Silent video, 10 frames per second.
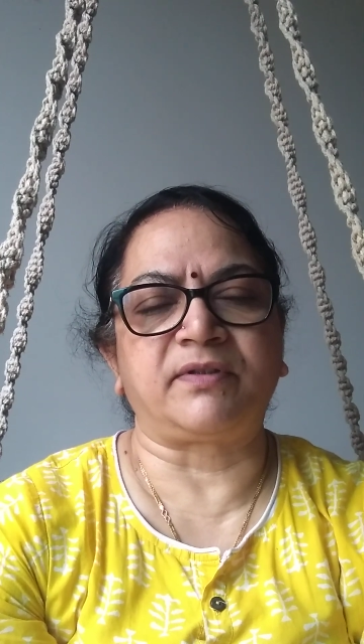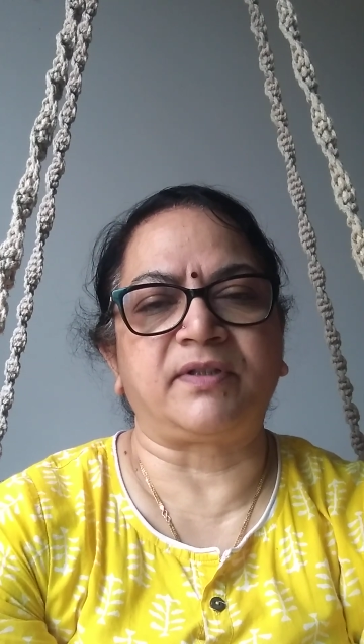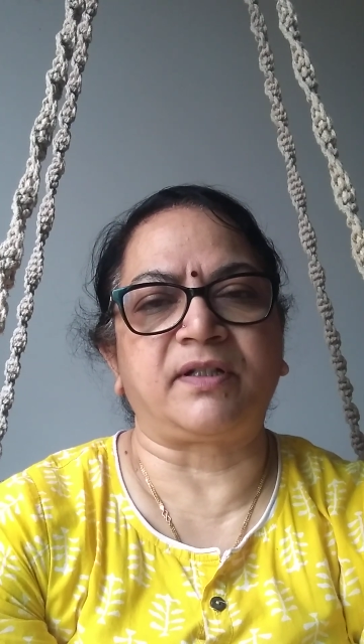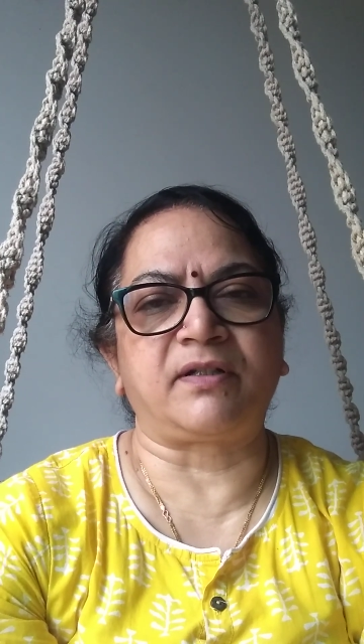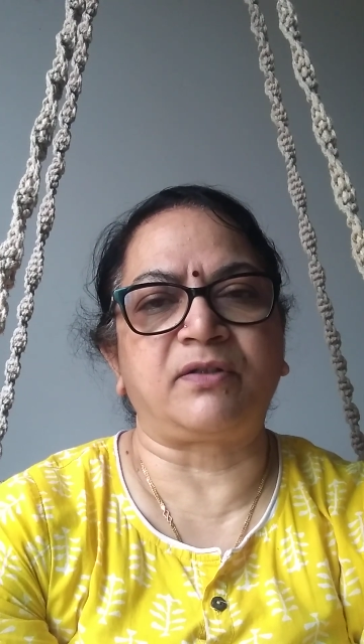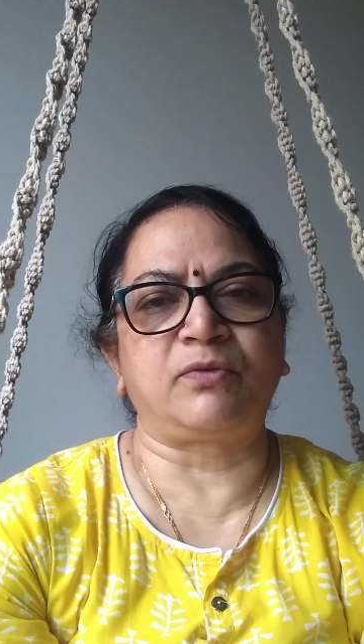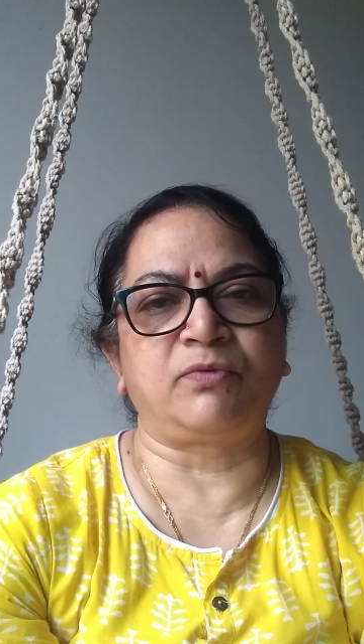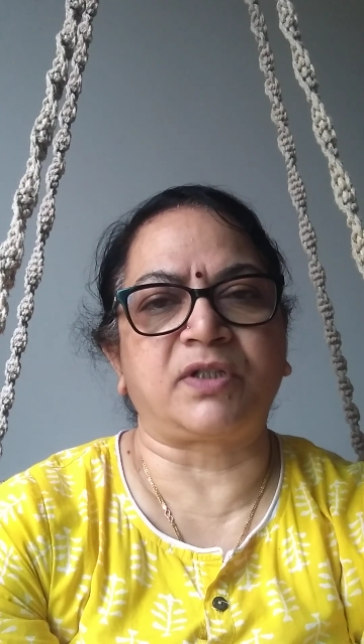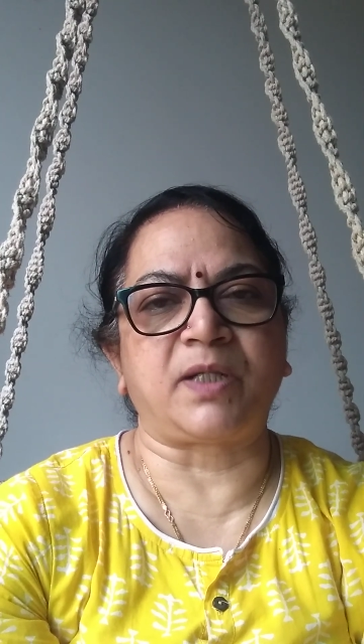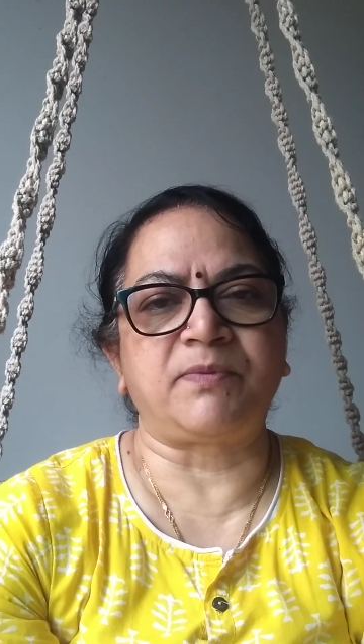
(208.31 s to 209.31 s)
There are two
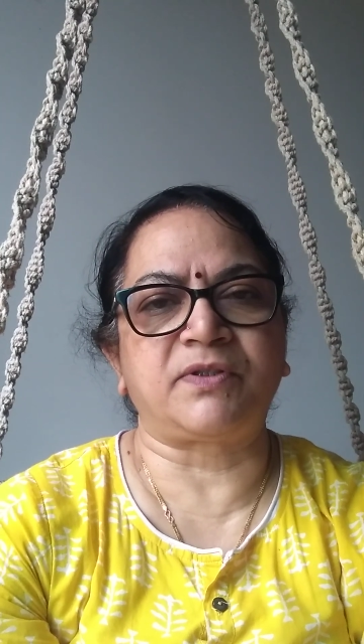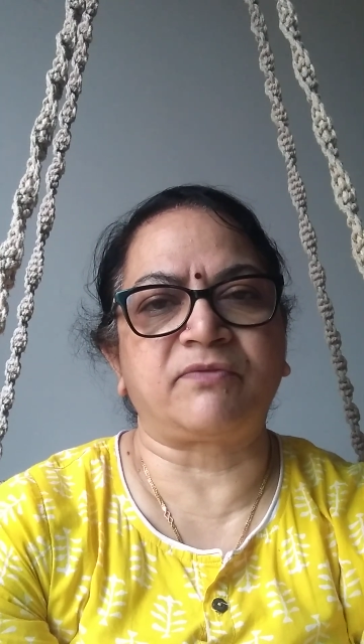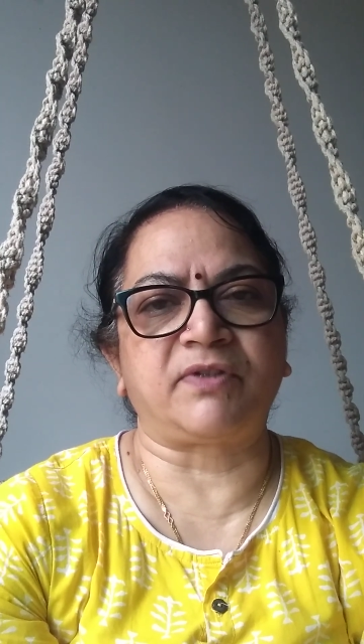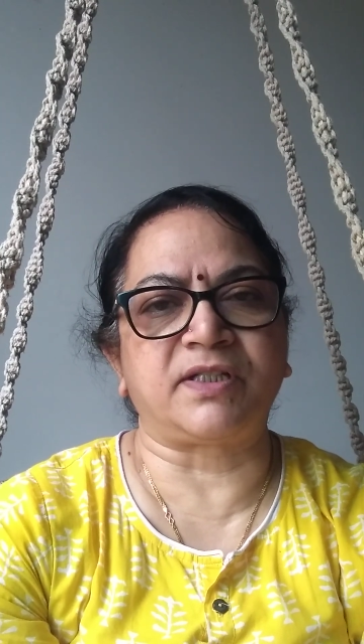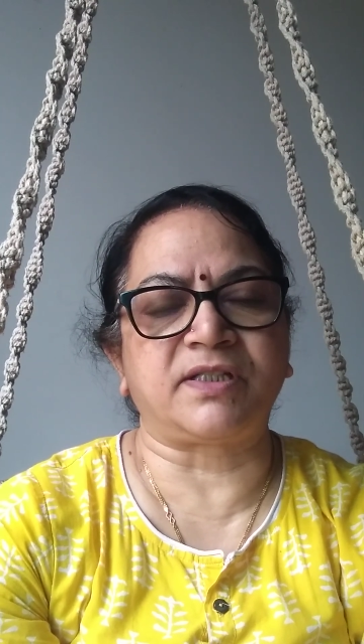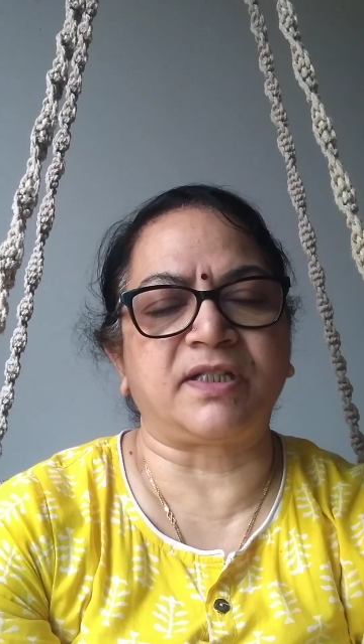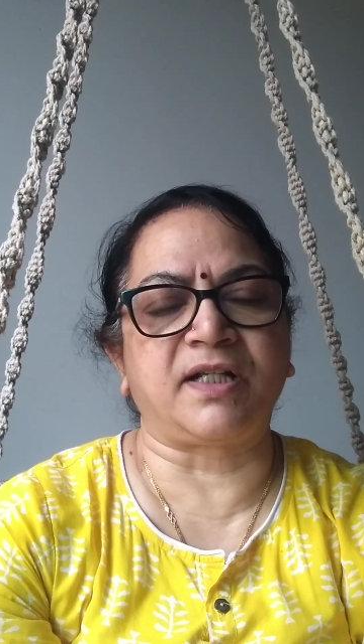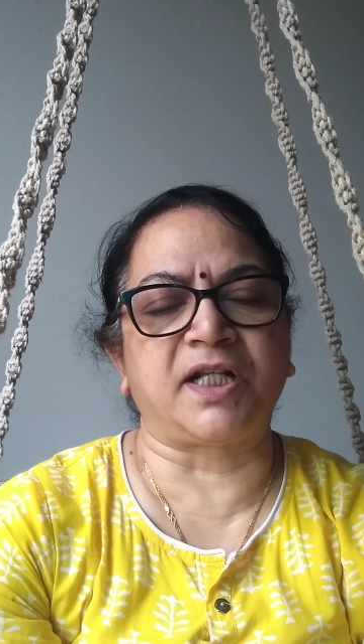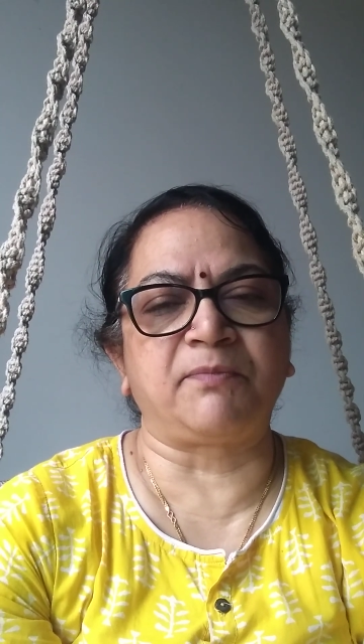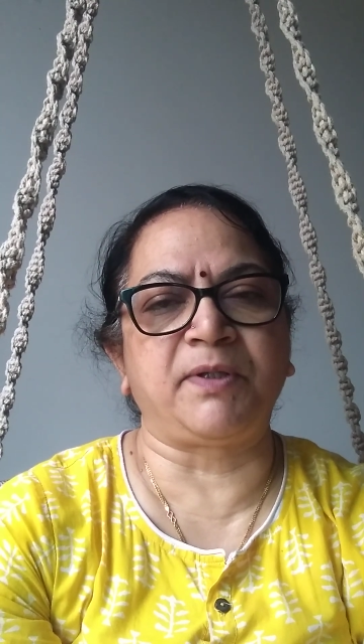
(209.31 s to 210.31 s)
types. One is
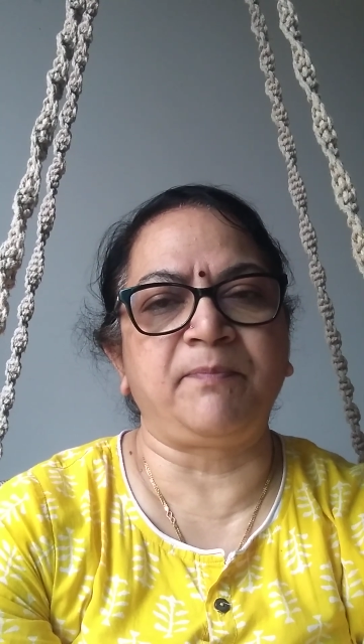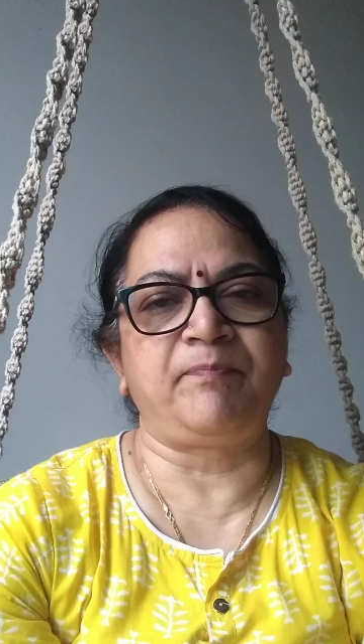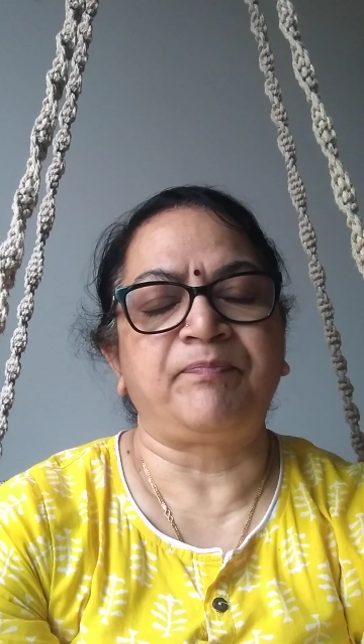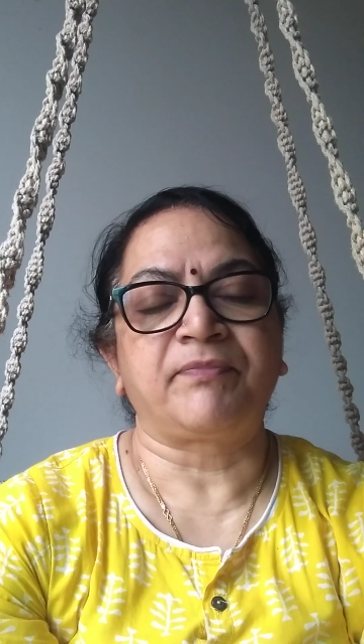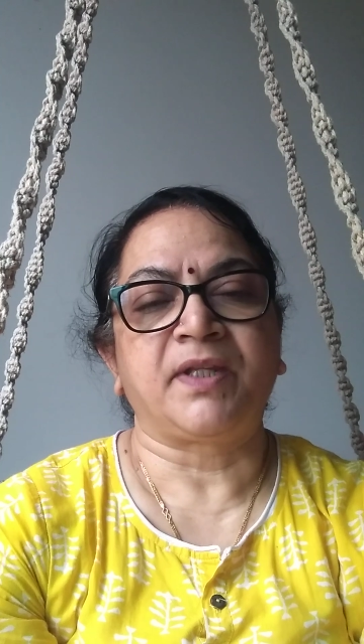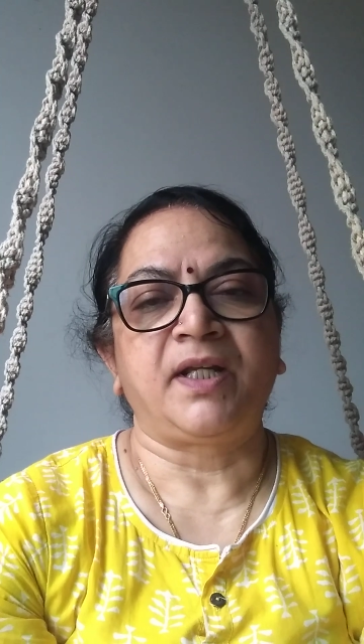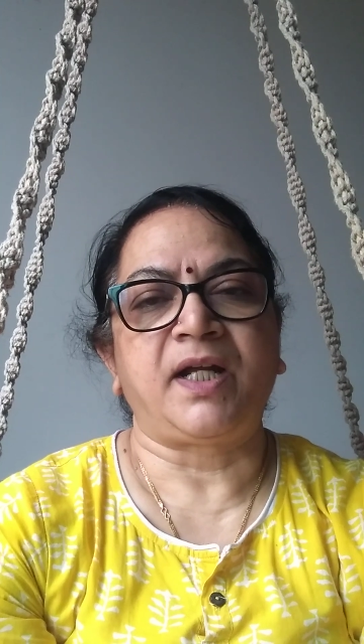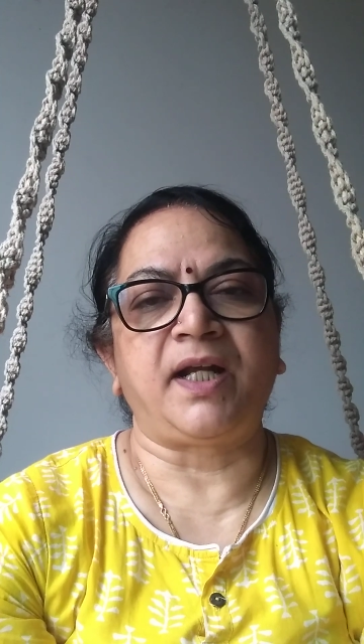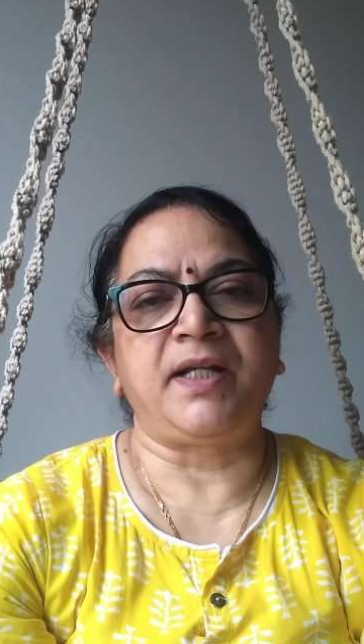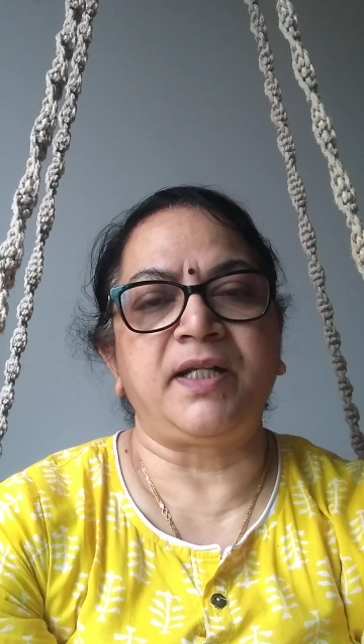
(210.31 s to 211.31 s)
single beam
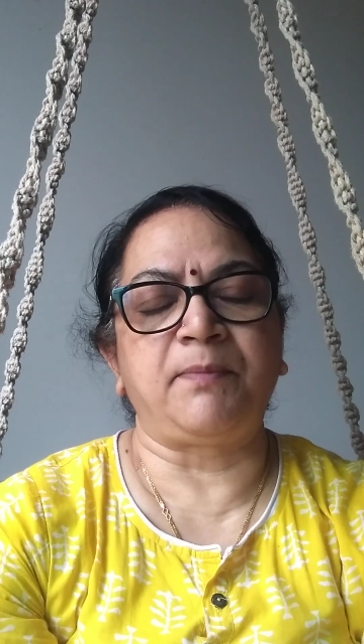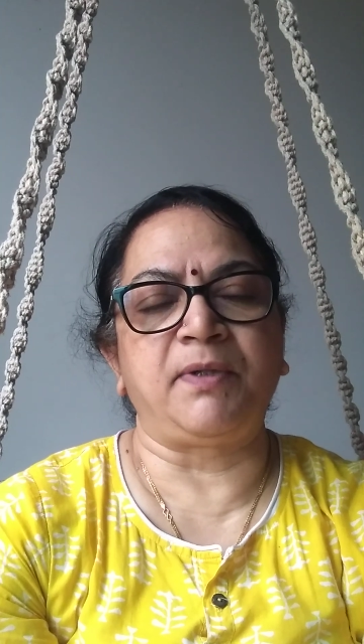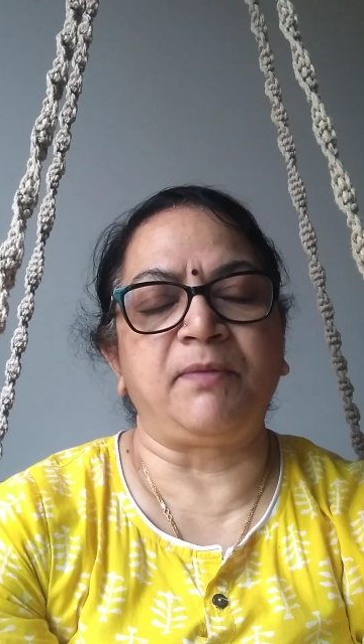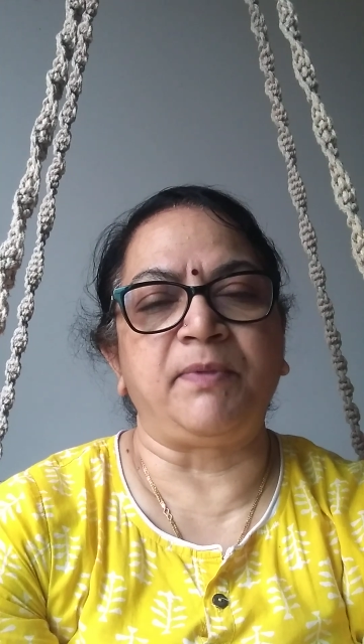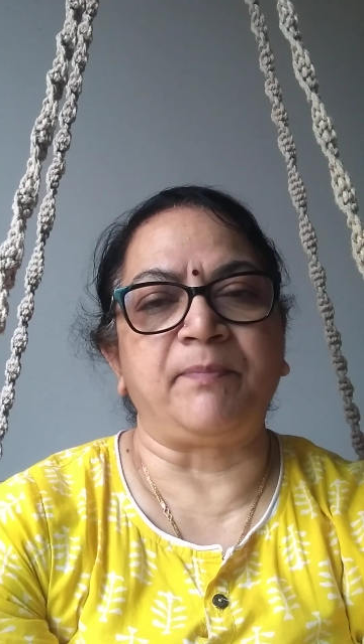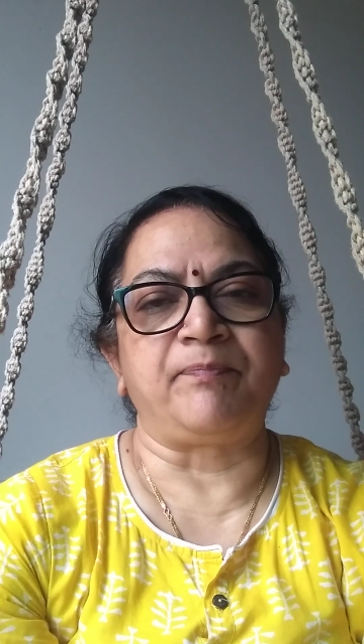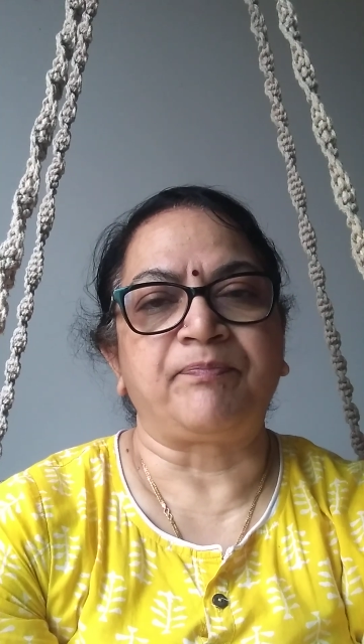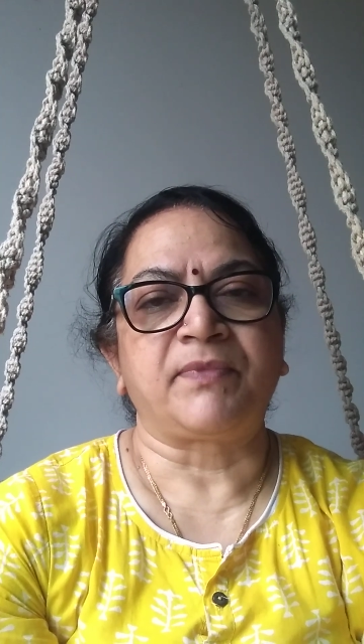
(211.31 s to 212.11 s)
and double beam.